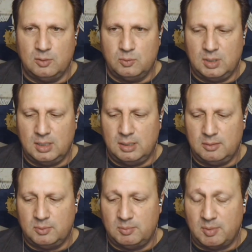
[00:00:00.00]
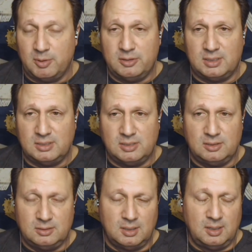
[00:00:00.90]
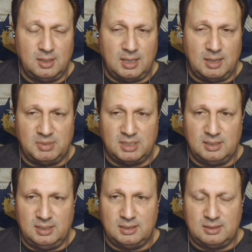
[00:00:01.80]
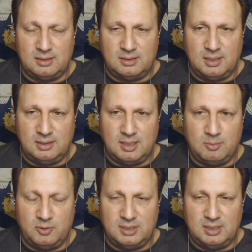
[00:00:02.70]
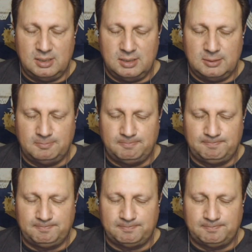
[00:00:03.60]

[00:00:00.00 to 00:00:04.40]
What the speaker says: so when my brother gets here, I'm going to hit them with the